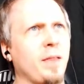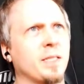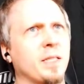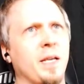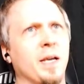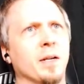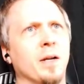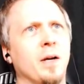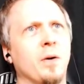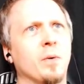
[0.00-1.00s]
again.
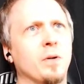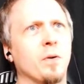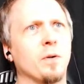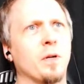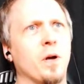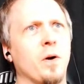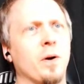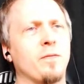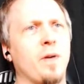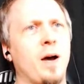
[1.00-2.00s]
We're going to go
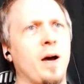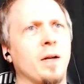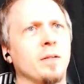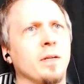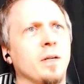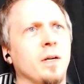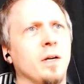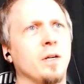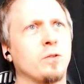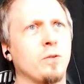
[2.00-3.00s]
and find
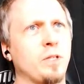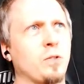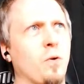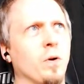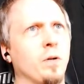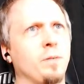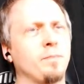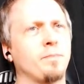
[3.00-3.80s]
tree soil.